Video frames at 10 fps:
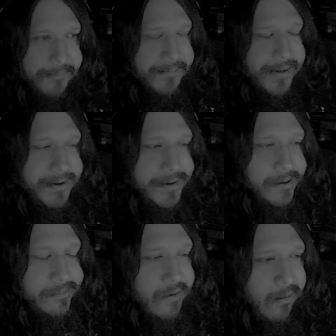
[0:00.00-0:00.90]
my
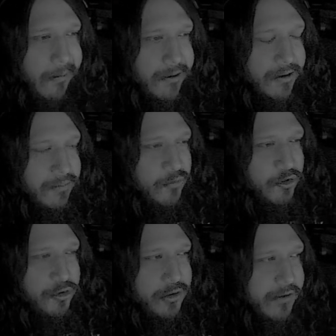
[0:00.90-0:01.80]

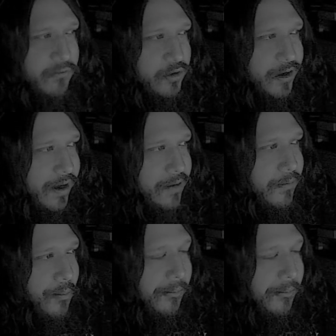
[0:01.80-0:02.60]
sugar free, and